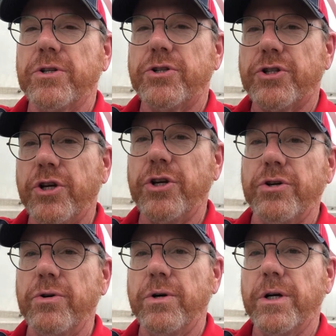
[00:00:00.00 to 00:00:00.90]

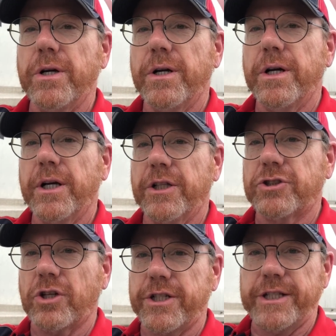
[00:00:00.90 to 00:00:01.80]
two
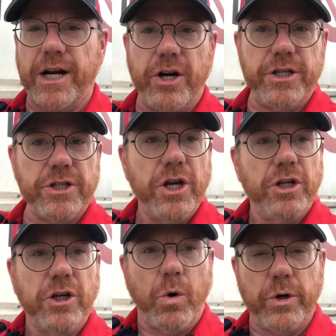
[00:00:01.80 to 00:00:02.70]
construction areas
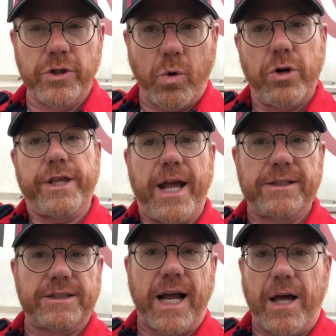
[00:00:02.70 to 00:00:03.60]
going north and
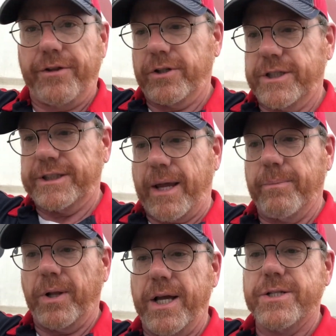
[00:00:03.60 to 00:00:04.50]
south. They're at the same
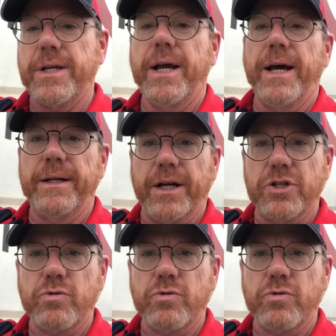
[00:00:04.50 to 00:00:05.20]
place. And then there's